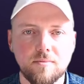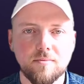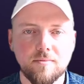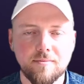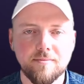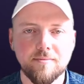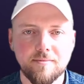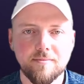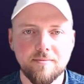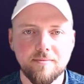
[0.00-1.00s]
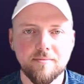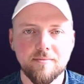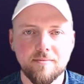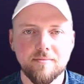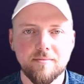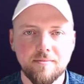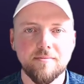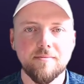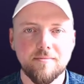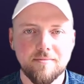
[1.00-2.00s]

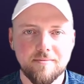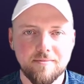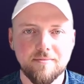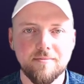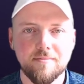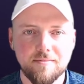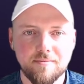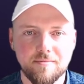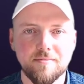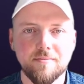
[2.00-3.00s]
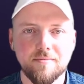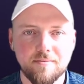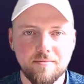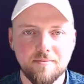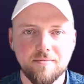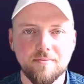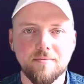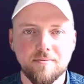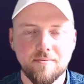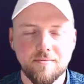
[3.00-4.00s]

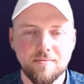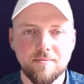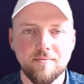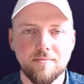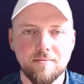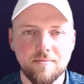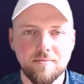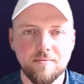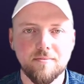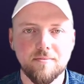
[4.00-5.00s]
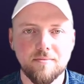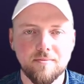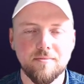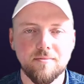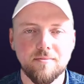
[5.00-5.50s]
This person isn't speaking.